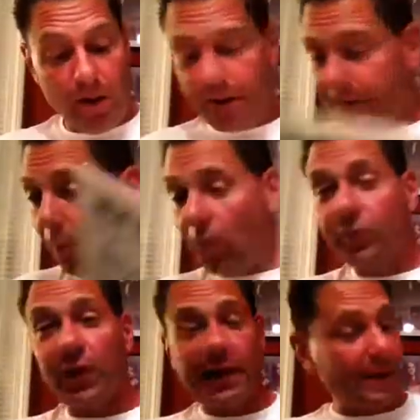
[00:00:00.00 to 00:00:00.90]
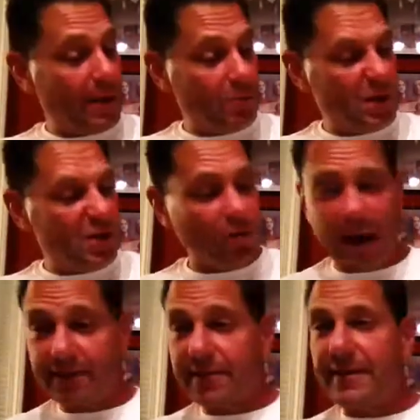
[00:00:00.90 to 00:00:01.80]
it's almost like they
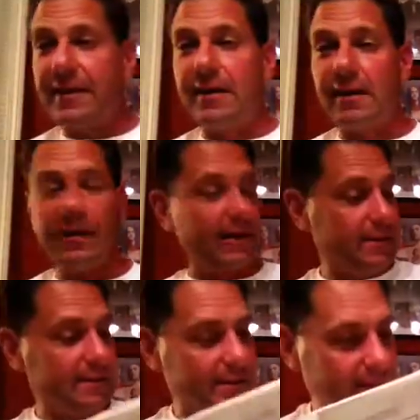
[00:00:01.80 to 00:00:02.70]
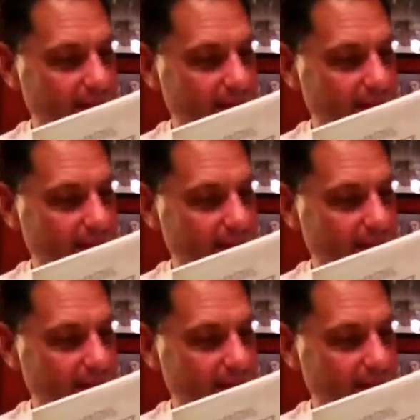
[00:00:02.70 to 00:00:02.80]
regressed here. Like this is